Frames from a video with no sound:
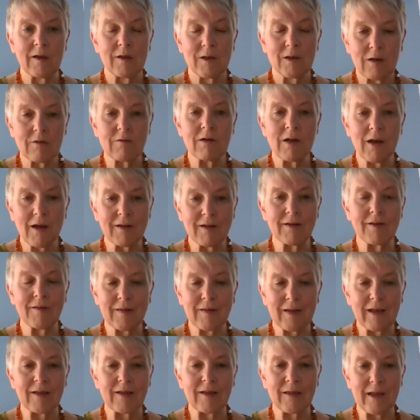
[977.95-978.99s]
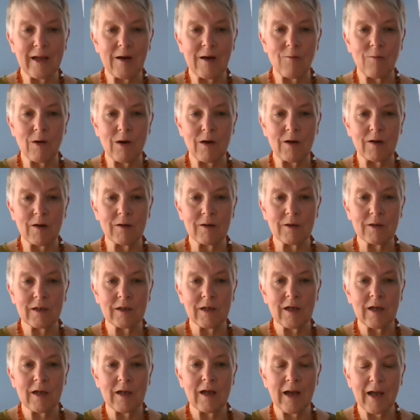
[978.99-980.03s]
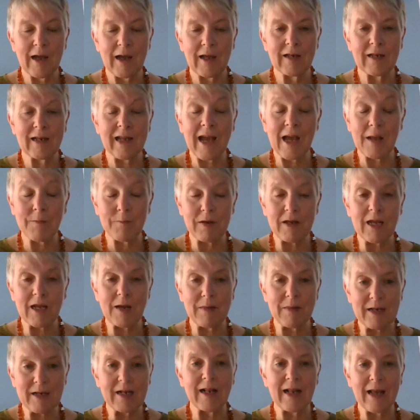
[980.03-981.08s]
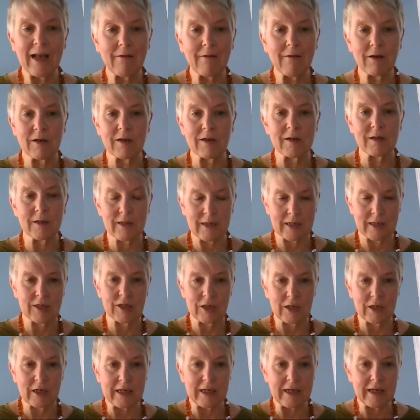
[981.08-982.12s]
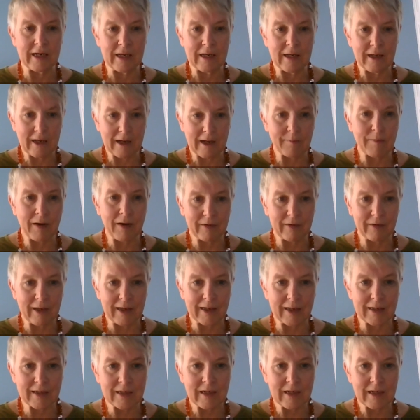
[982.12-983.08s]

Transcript: don't understand their world, and can become a little arrogant actually about that.